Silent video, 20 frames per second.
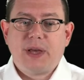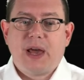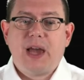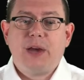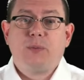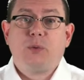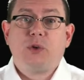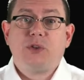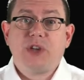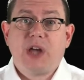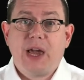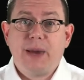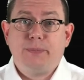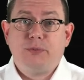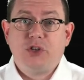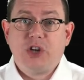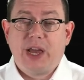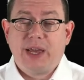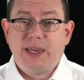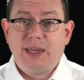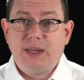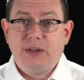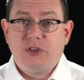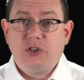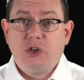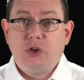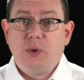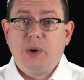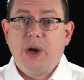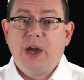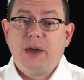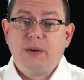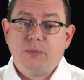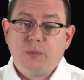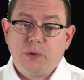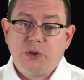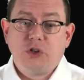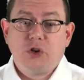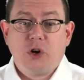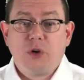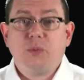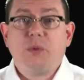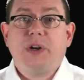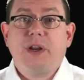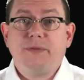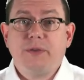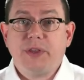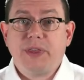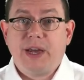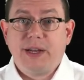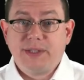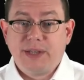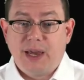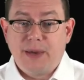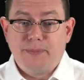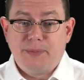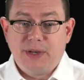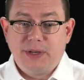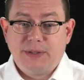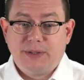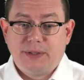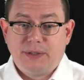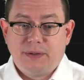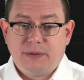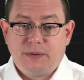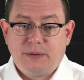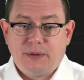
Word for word: I will type check E2 and return whatever that type is.